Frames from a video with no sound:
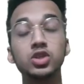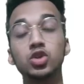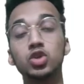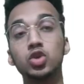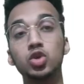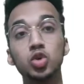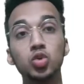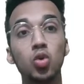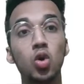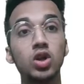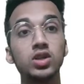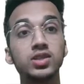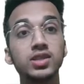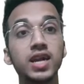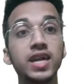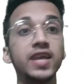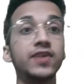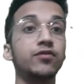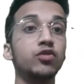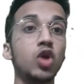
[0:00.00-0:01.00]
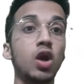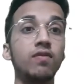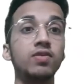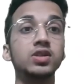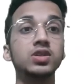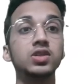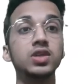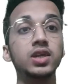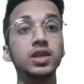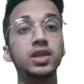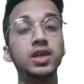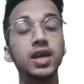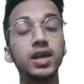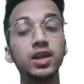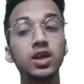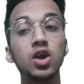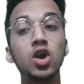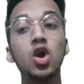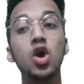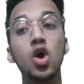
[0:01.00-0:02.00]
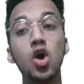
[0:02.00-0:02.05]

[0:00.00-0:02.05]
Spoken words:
so do watch that if you haven't seen yet.